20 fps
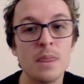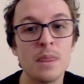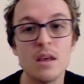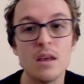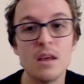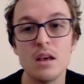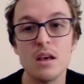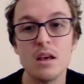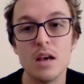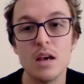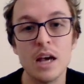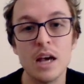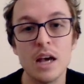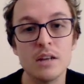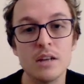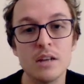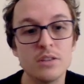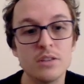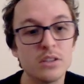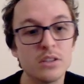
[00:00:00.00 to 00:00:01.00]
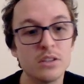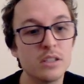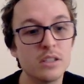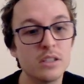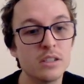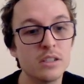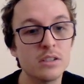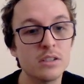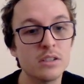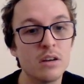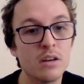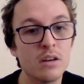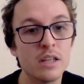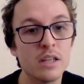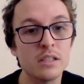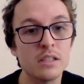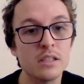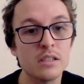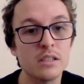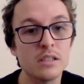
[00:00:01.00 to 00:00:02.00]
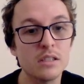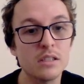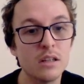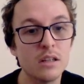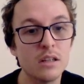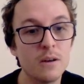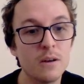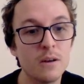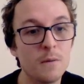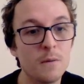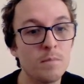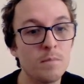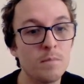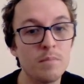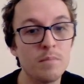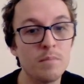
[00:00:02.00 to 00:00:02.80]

and adjusting the size a